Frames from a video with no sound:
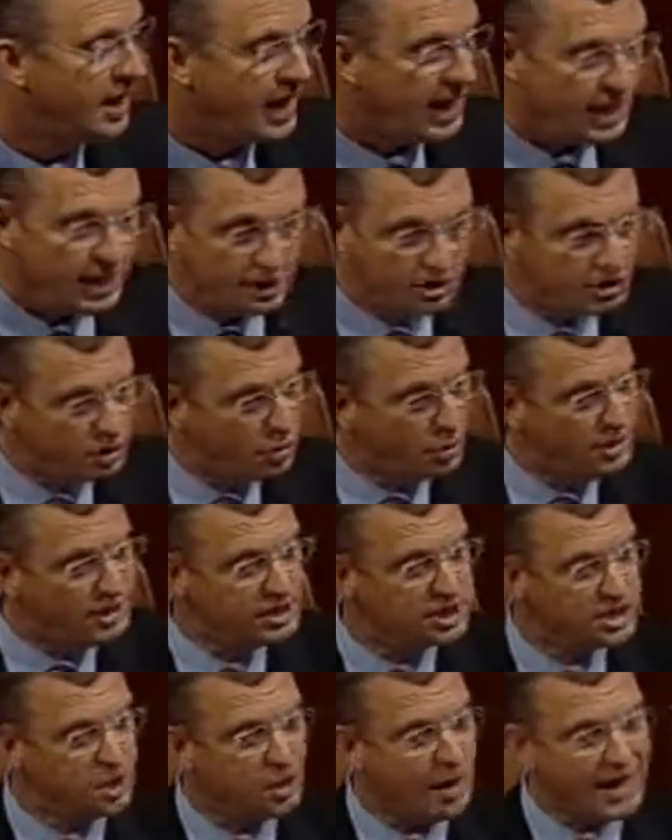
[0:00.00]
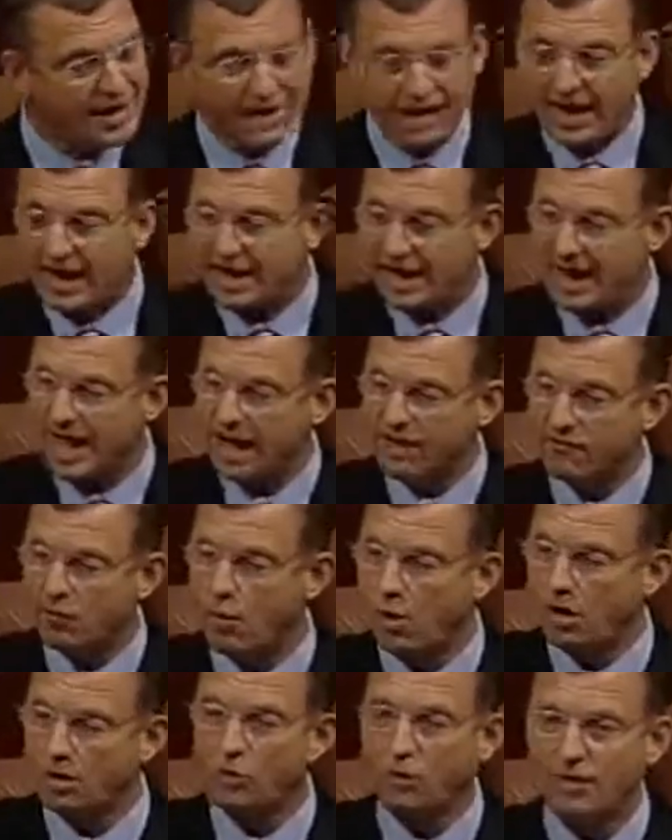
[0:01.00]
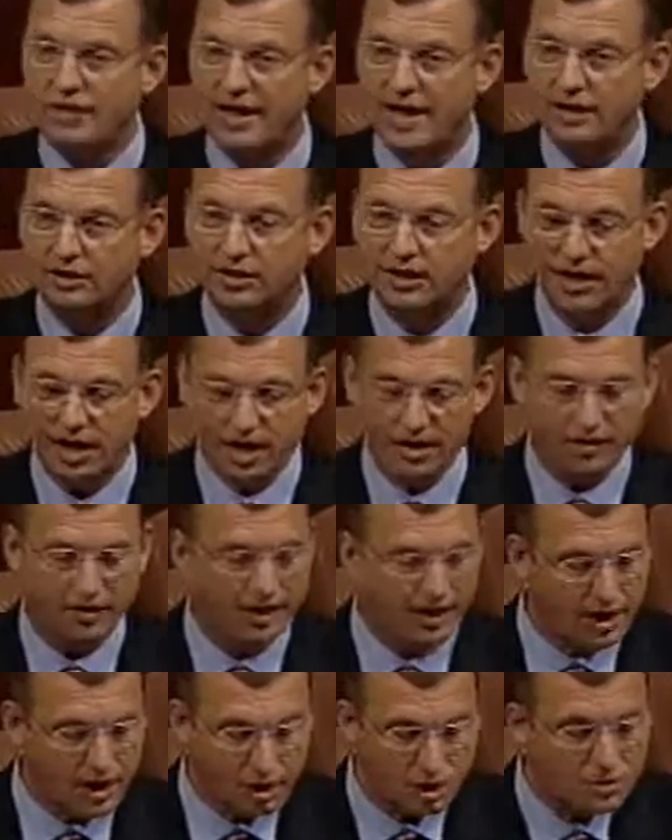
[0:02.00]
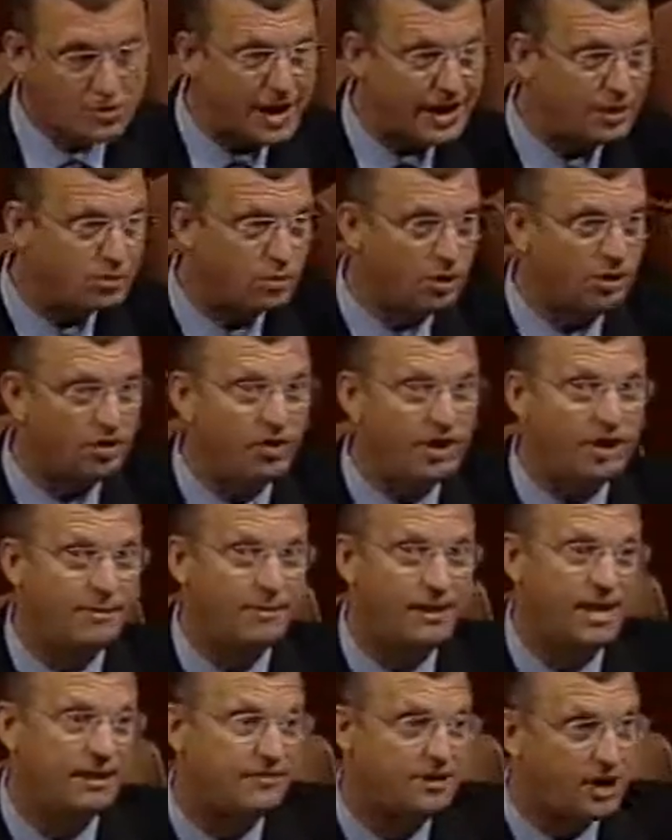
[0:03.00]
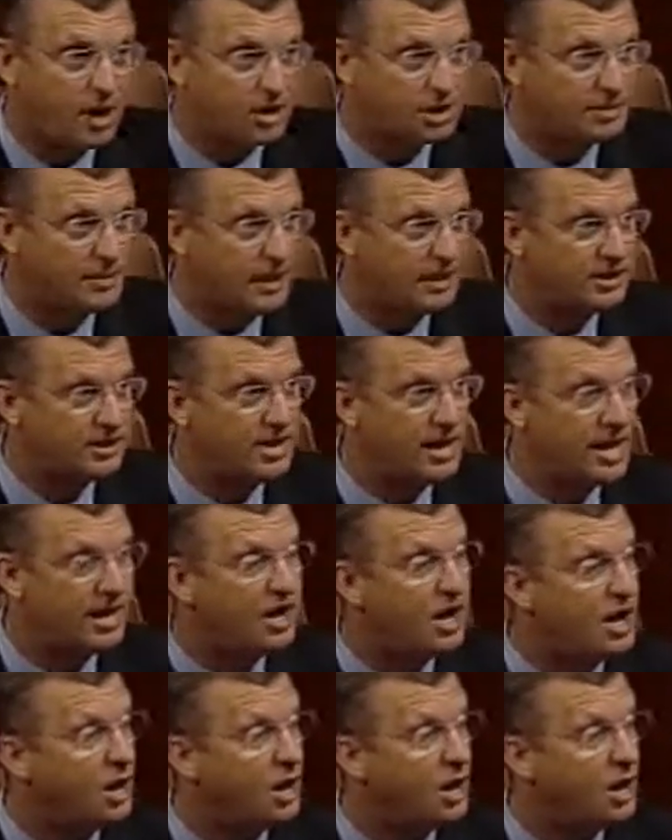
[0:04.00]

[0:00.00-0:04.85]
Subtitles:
And in doing so, I can't have one without the other. It goes back to a theme that I've talked about tonight